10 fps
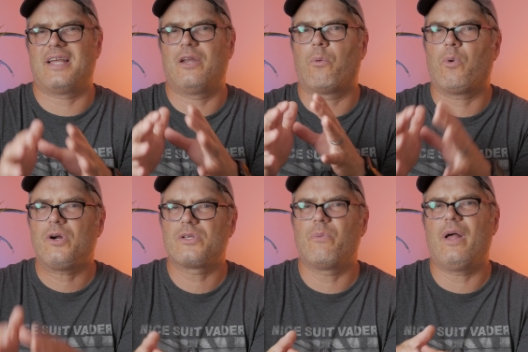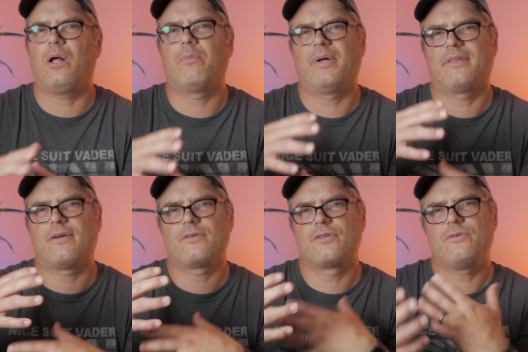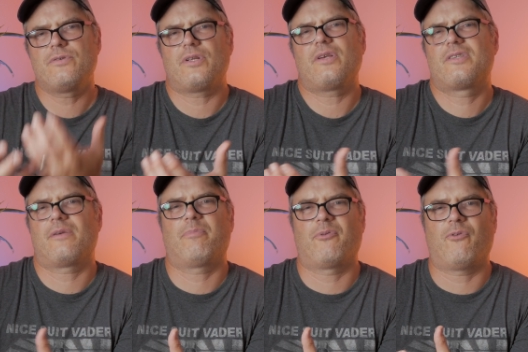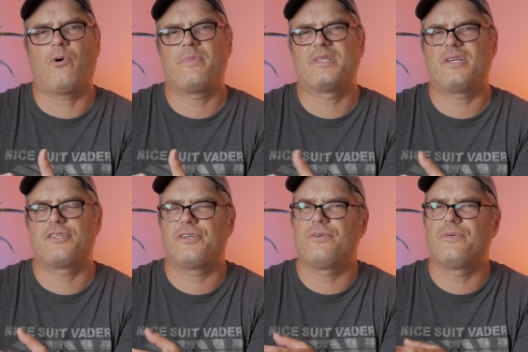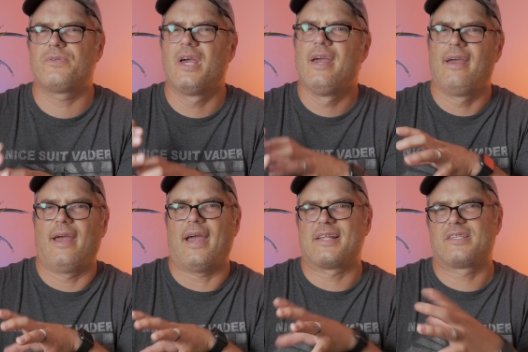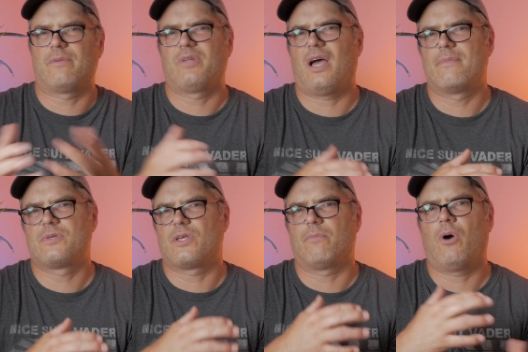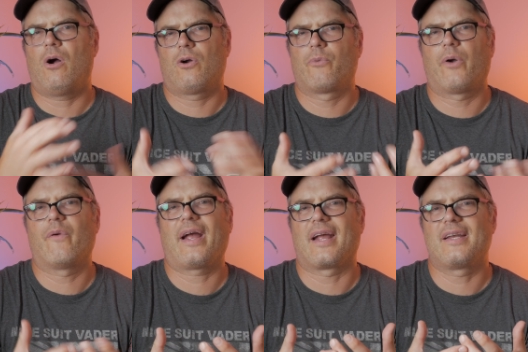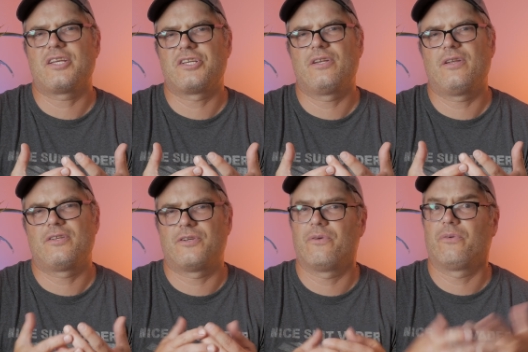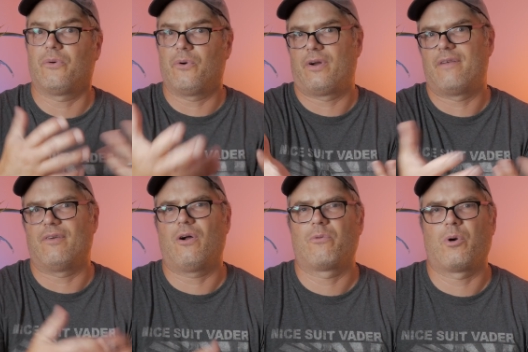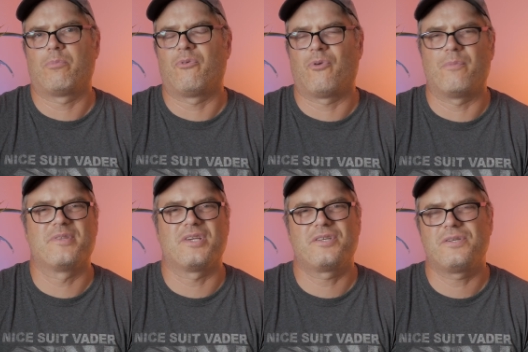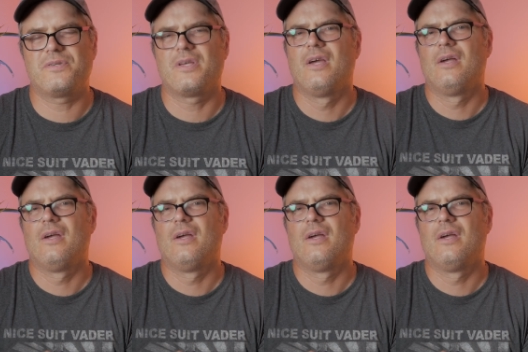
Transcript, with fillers: and it works well, but there's usually some performance issues and sometimes some hardware recognition issues or even hardware performance issues.